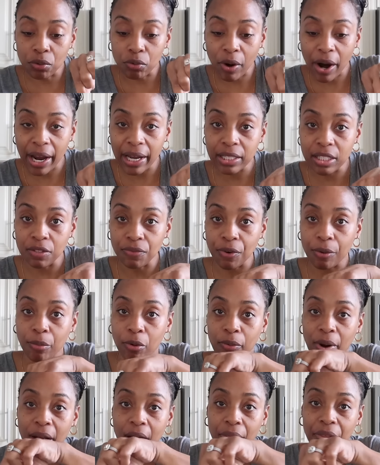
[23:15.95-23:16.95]
rice from
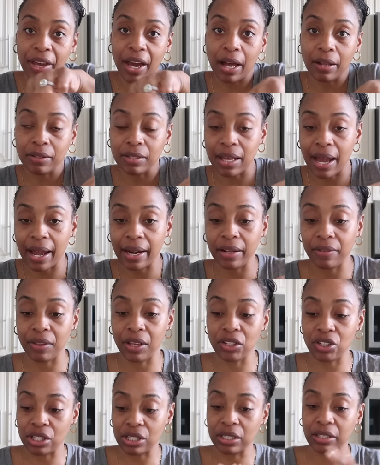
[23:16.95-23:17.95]
around the outside and
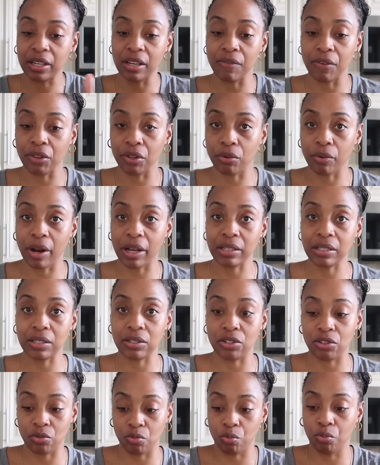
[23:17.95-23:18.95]
then just leaving the
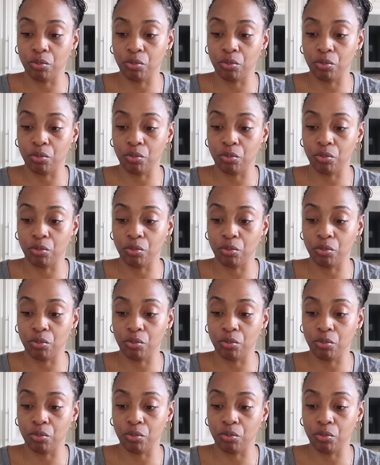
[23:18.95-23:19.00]
rest